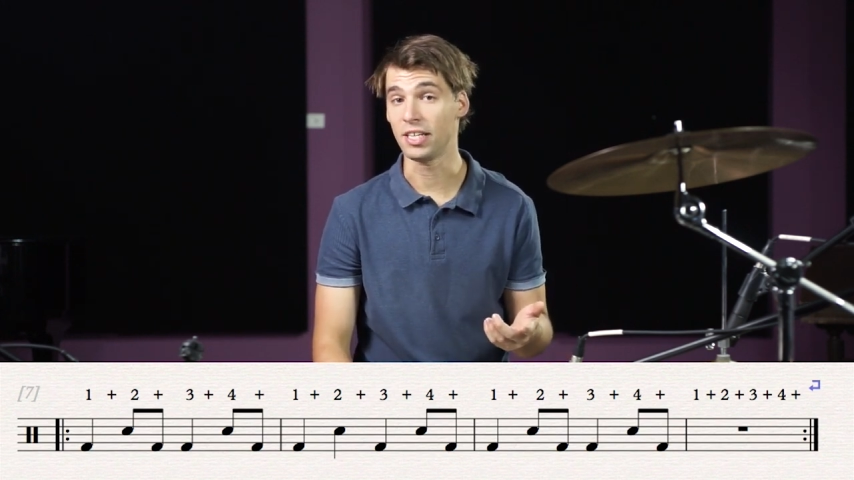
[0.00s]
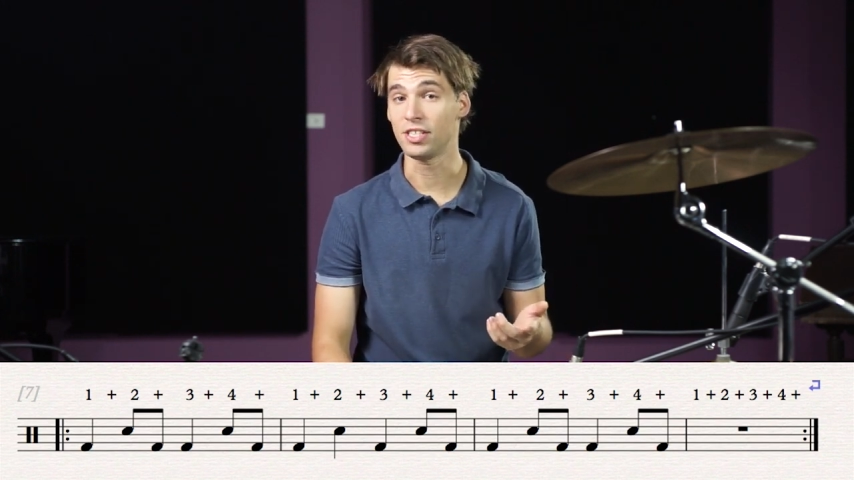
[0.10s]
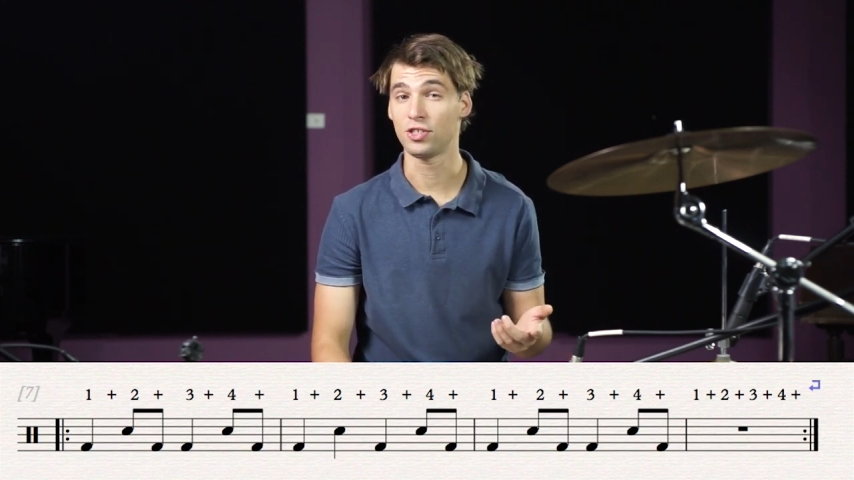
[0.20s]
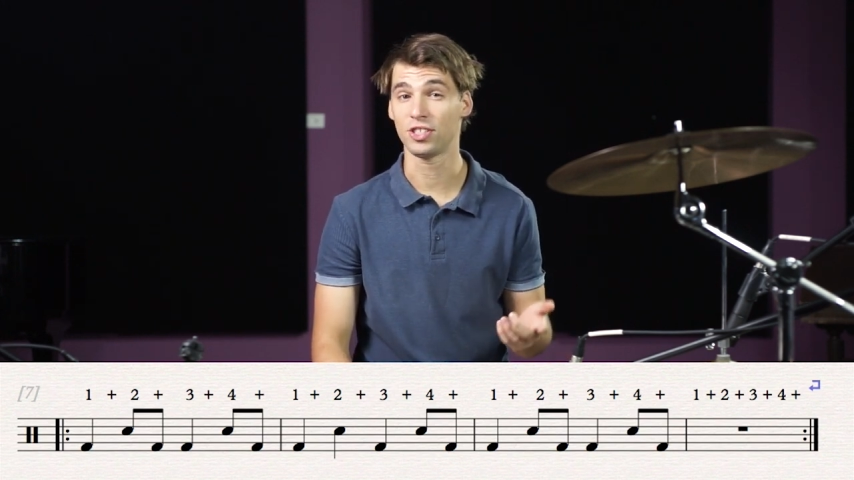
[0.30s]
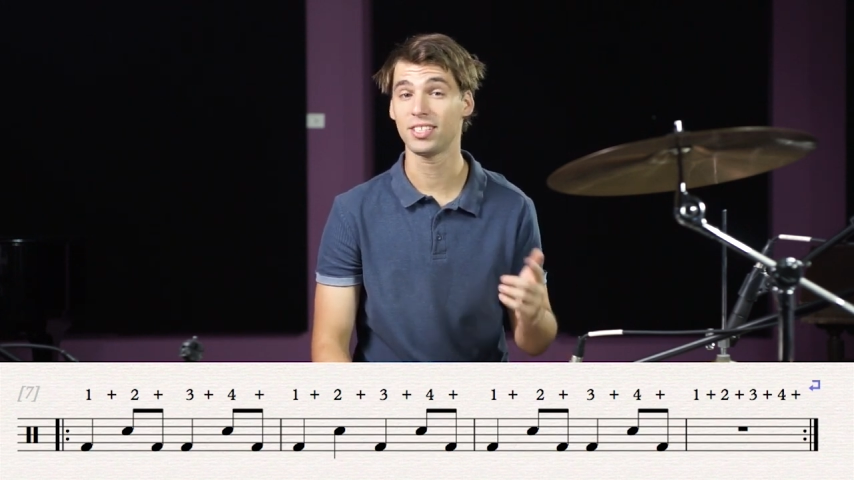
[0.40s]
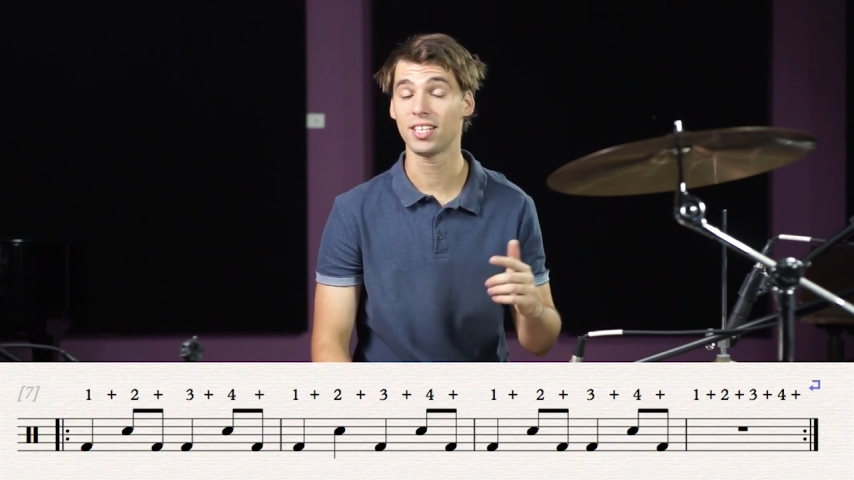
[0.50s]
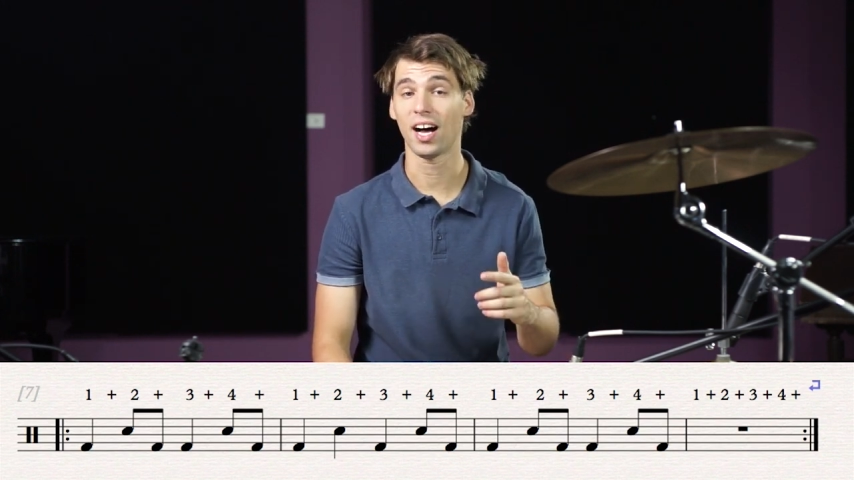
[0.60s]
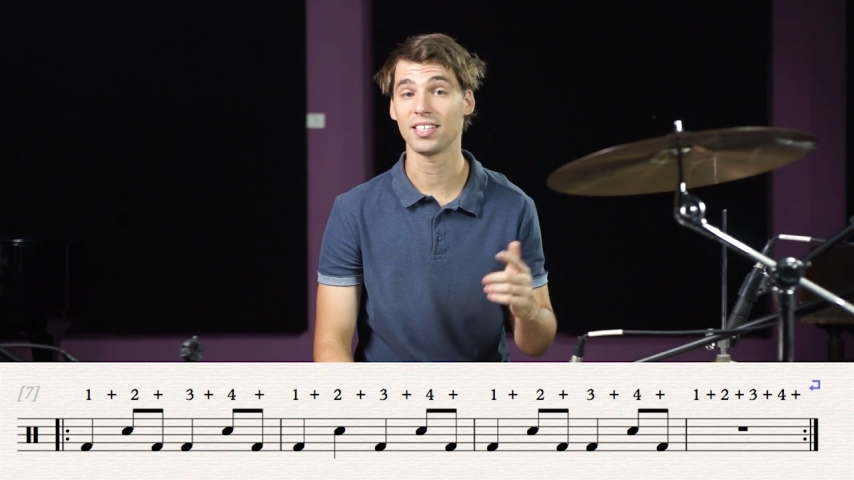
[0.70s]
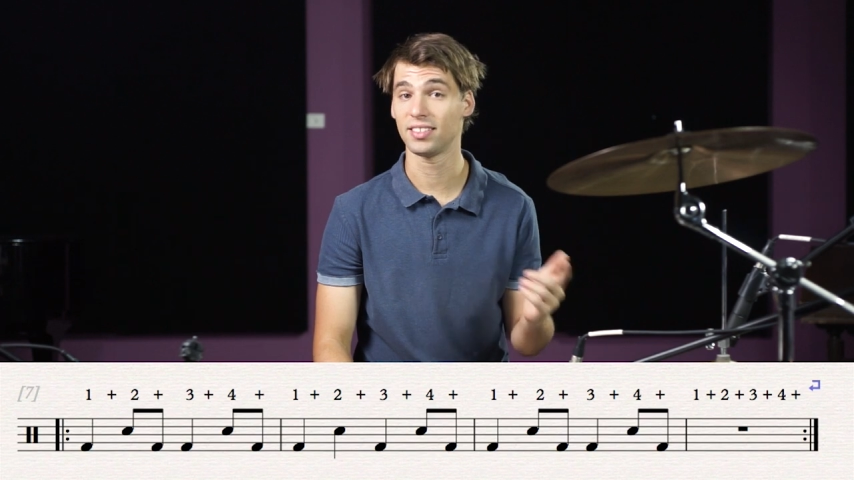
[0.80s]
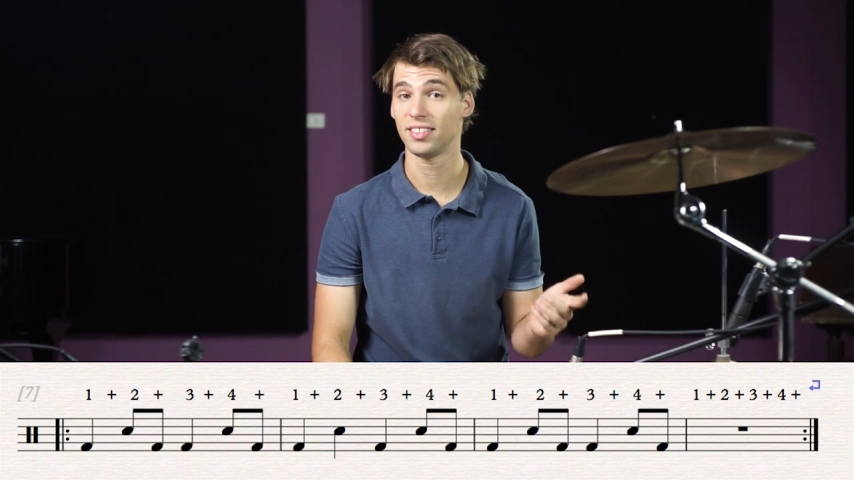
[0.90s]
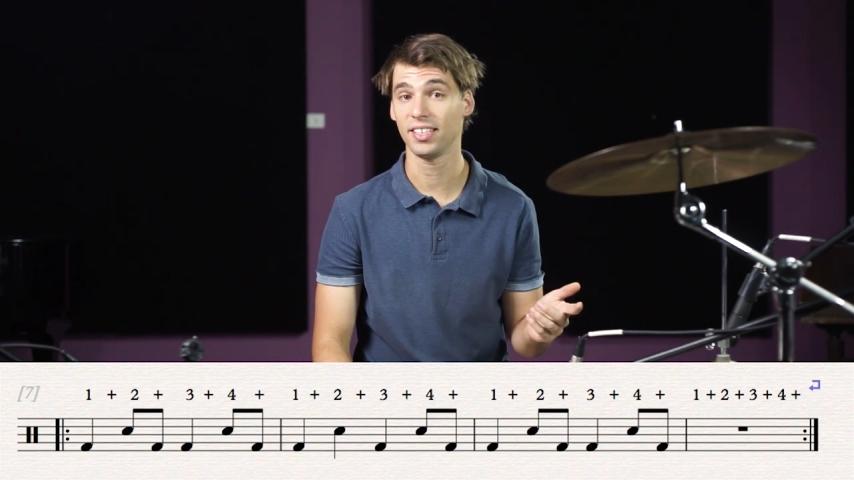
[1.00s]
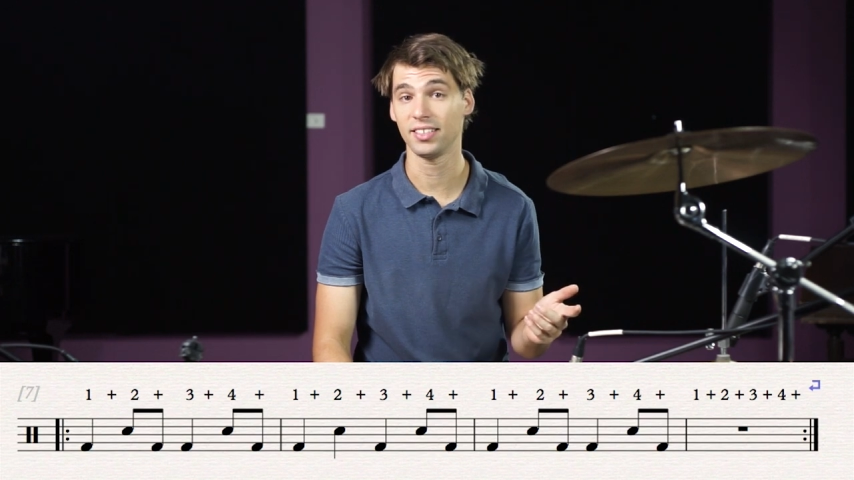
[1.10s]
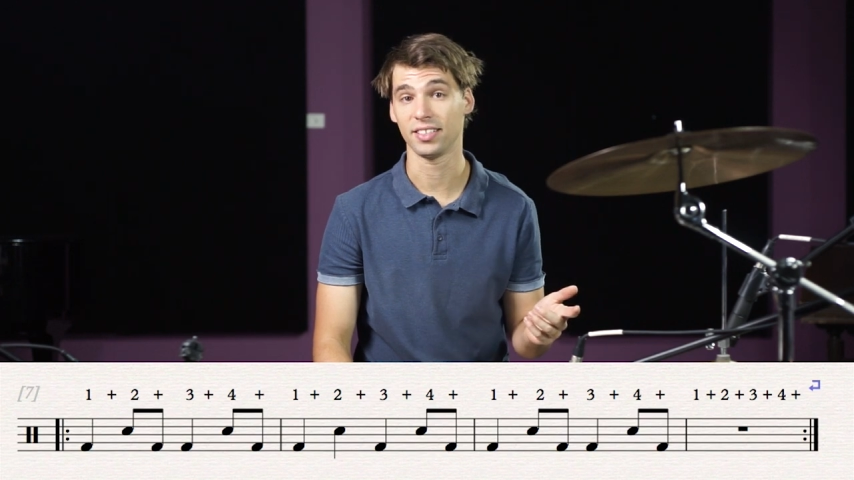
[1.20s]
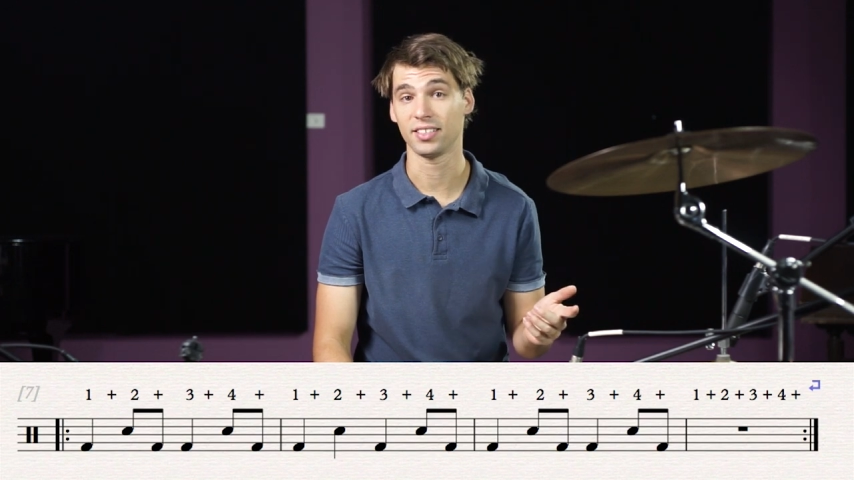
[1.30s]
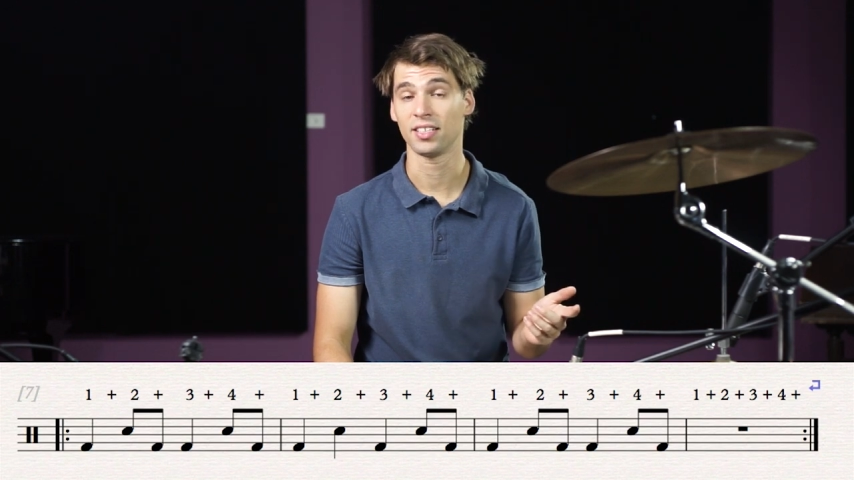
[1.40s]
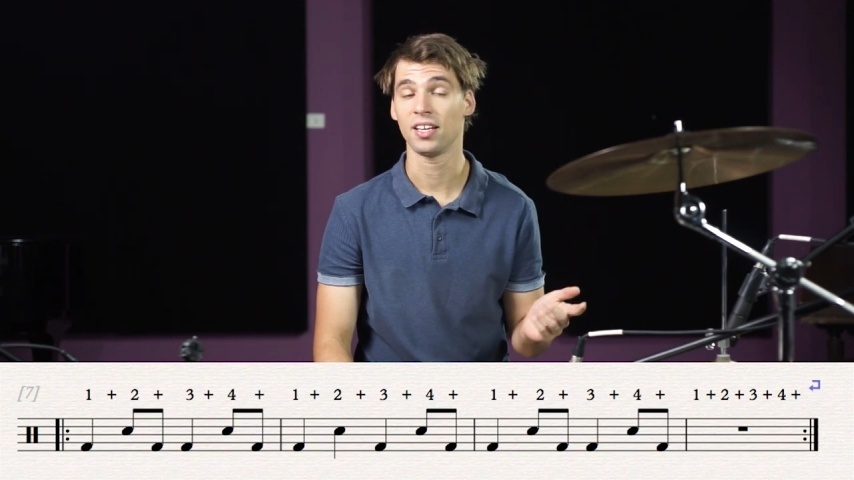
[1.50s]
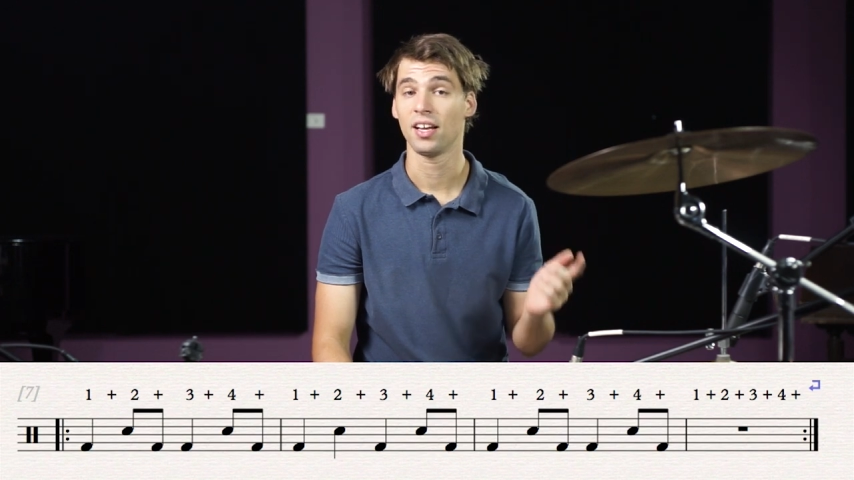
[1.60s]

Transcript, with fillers: is using tas and tt's.